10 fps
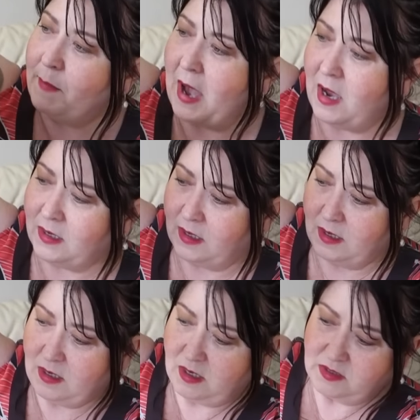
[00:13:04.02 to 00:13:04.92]
the back
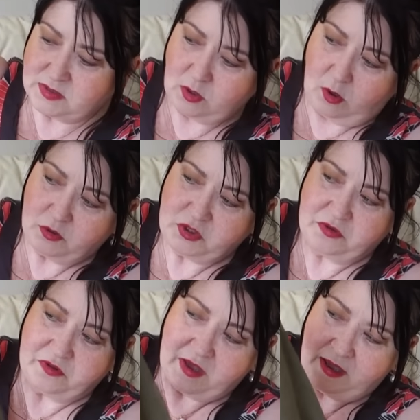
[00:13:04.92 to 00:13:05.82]
has
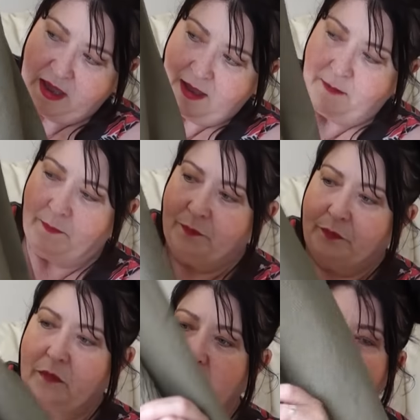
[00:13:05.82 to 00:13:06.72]
got the um
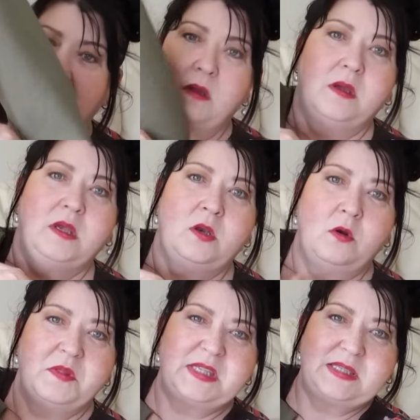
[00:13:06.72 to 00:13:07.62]
you
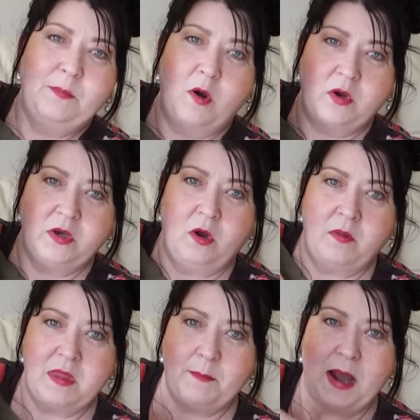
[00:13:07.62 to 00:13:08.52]
know, the smocking
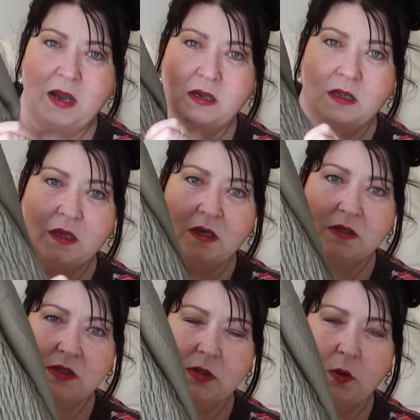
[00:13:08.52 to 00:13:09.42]
on the back.
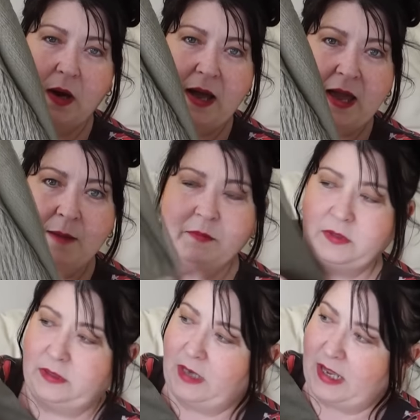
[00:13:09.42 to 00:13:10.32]
So,
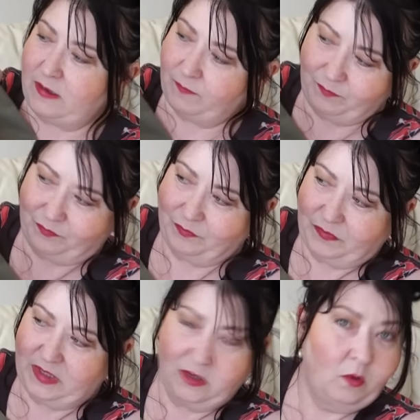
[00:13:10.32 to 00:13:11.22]
um, like,
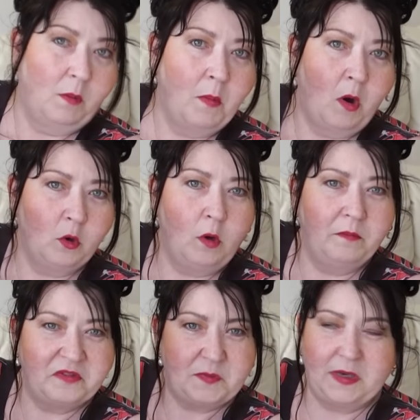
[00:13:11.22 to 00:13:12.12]
you know, more
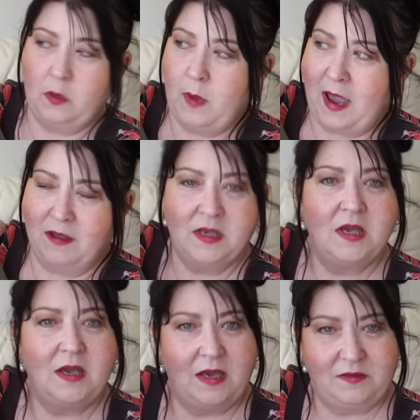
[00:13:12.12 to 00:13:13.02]
comfortable to wear.
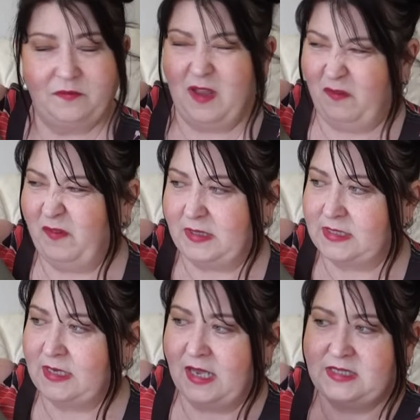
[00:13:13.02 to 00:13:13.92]
It, it
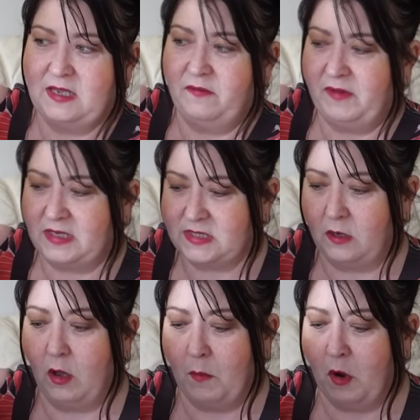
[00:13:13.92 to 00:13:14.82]
fits nicer. It feels a
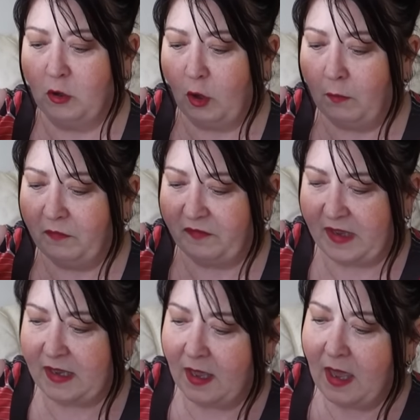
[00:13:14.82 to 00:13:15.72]
lot more
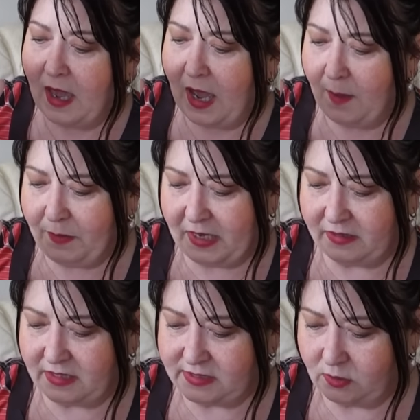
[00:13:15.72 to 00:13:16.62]
comfy. I
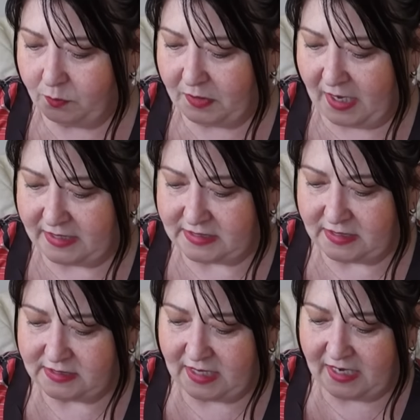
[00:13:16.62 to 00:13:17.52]
picked this up, guys,
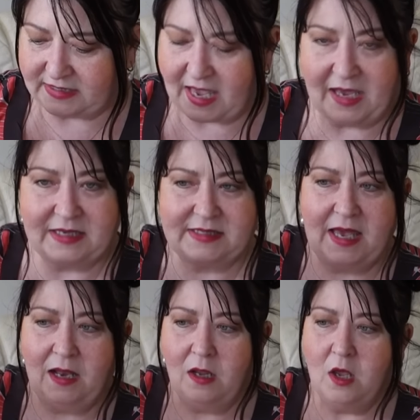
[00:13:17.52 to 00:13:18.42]
in a size
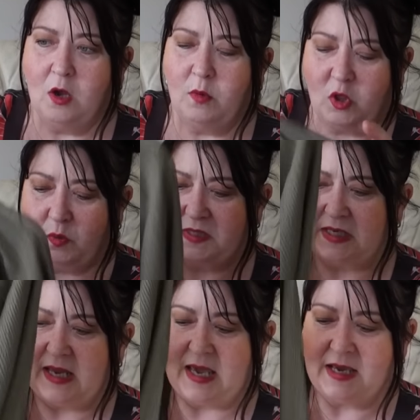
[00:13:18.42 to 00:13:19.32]
XL, which was
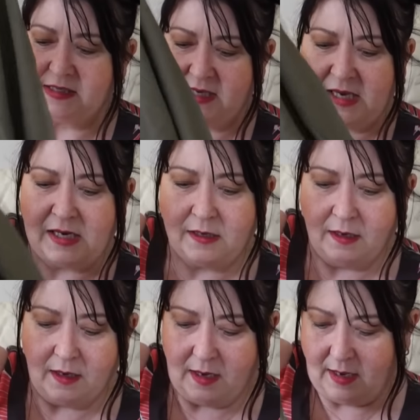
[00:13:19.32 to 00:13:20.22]
an 18.
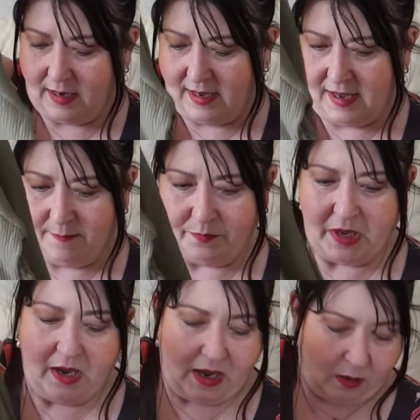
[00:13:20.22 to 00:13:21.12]
Um,
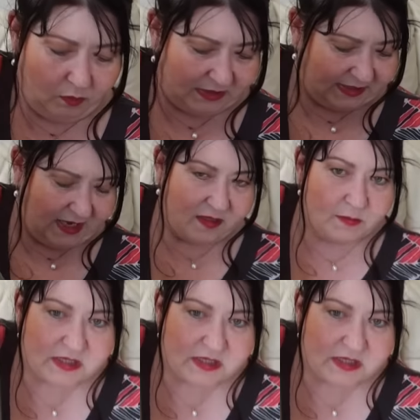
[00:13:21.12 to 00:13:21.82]
I would say the